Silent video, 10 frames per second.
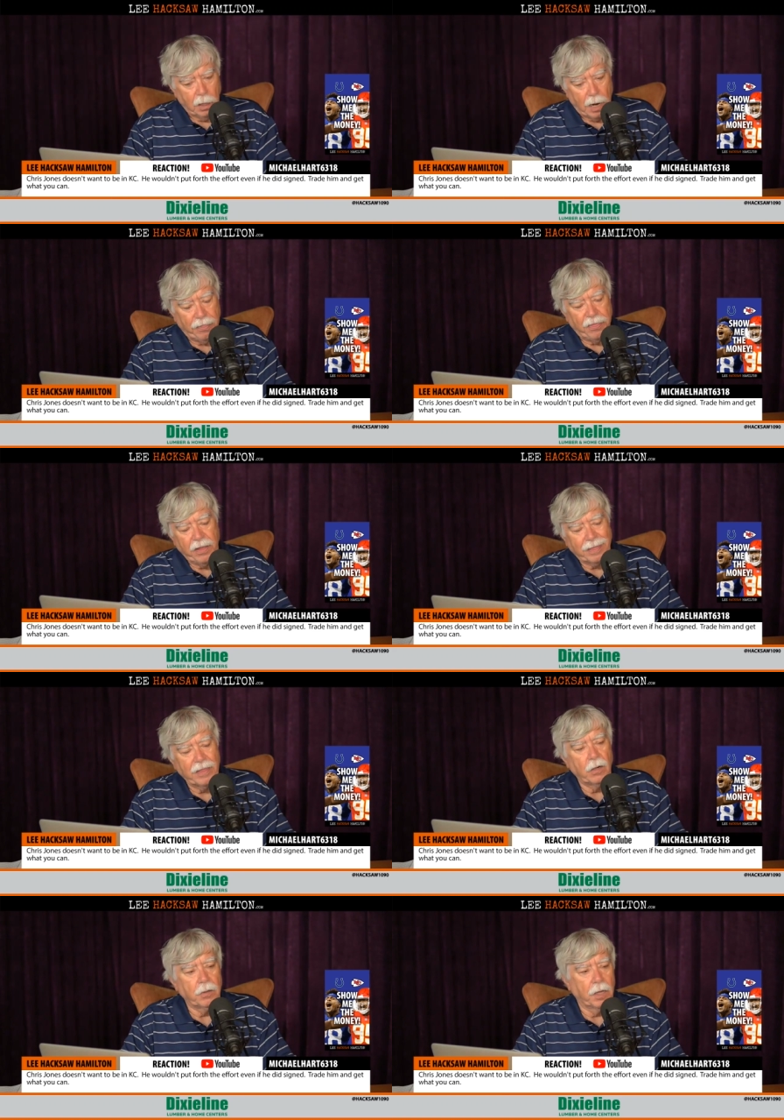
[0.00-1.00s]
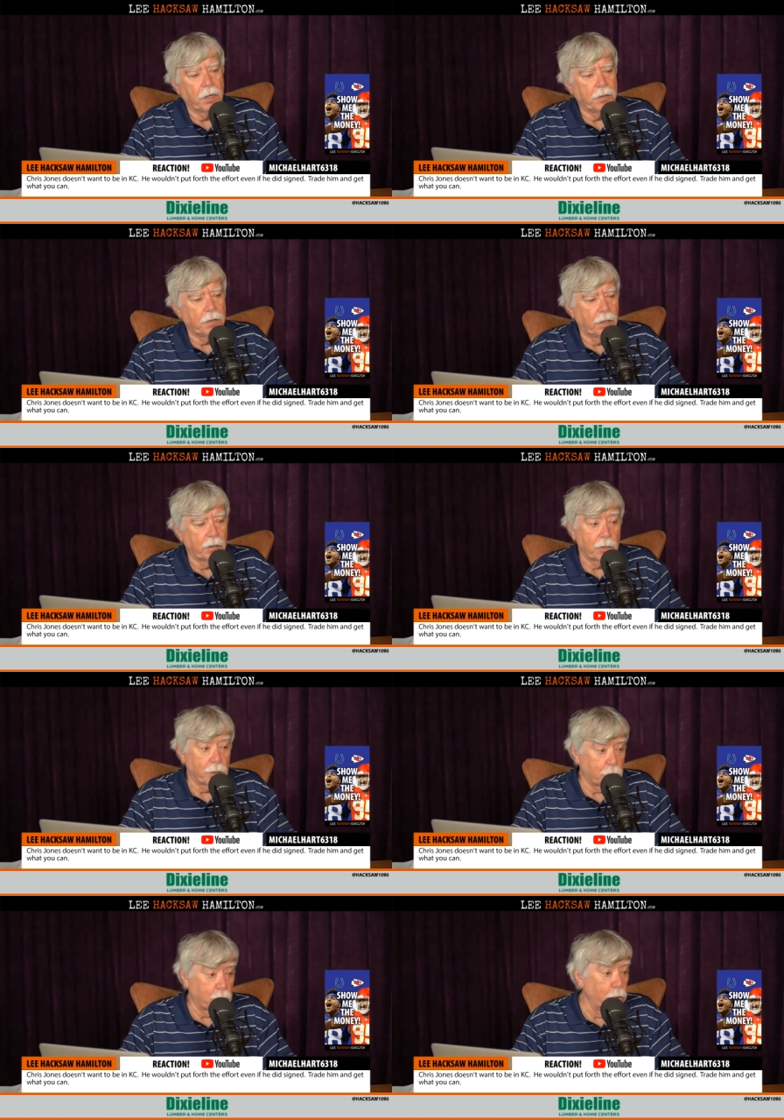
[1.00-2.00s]
I think they'll get it done, because
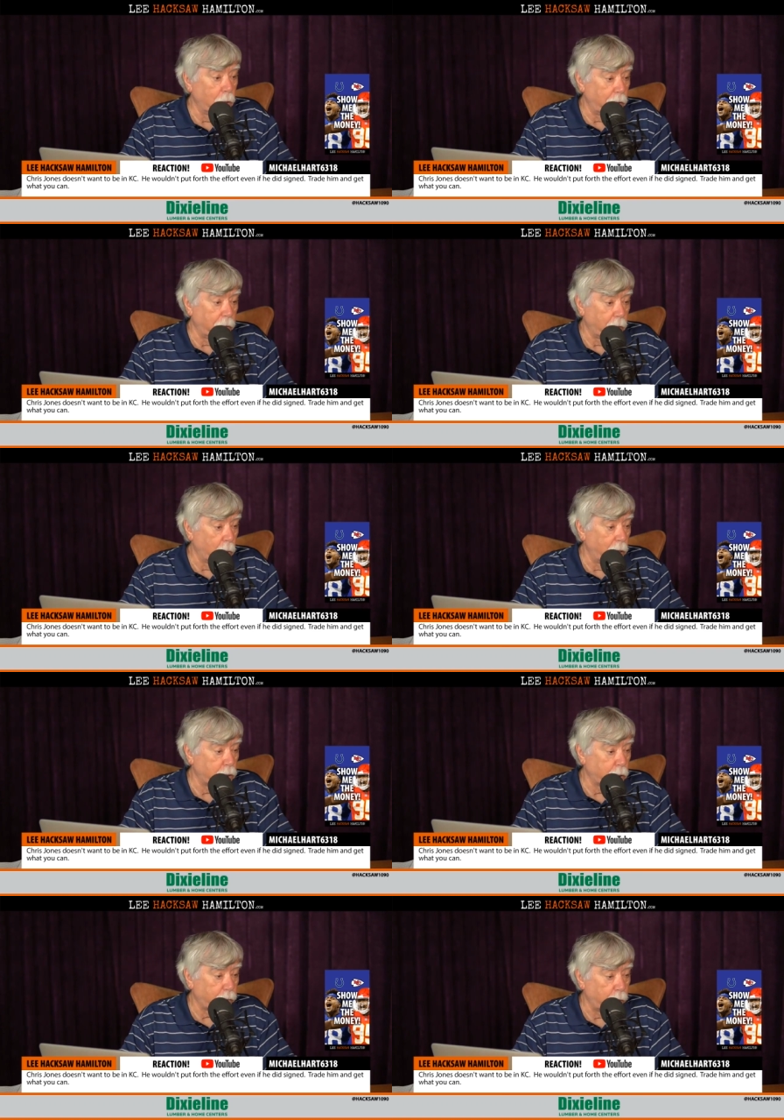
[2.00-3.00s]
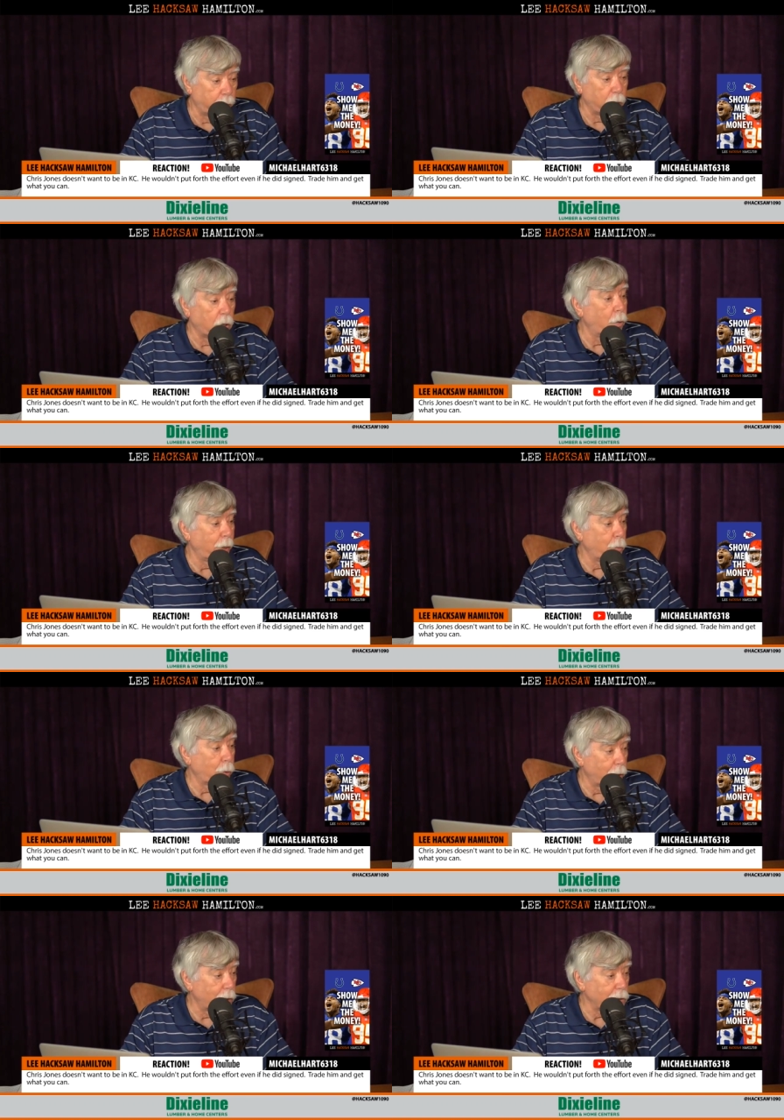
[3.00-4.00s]
it's too late in the equation for him to go
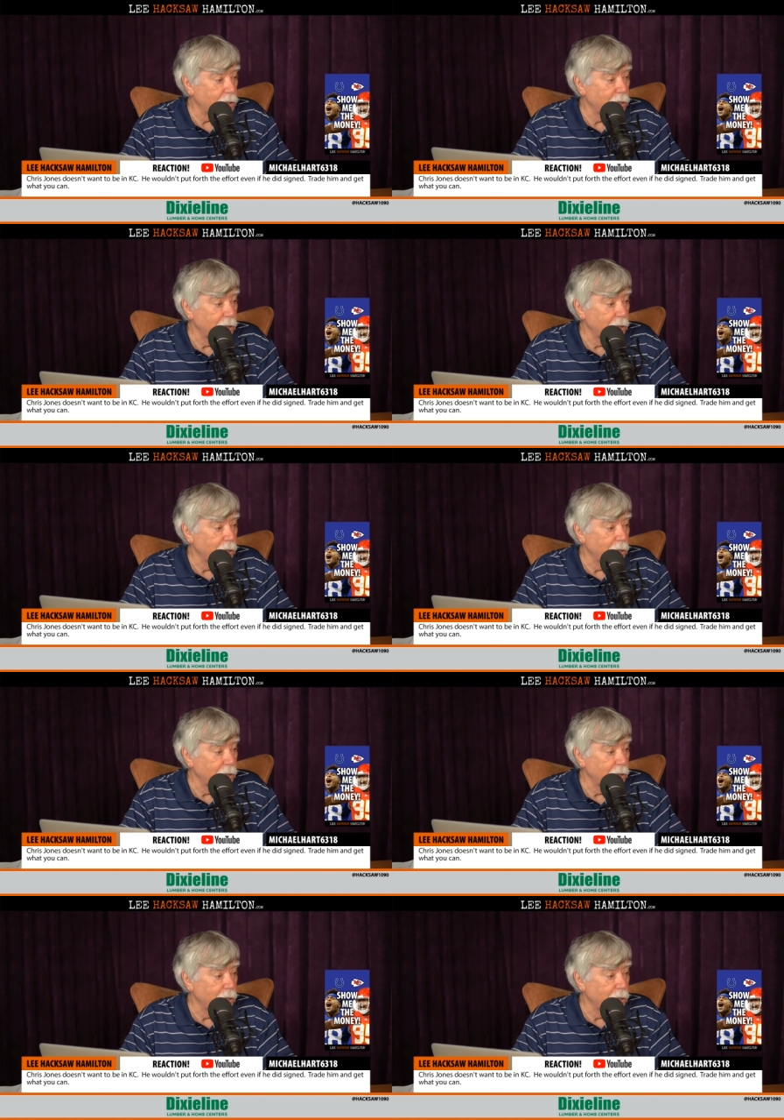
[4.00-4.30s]
anywhere else.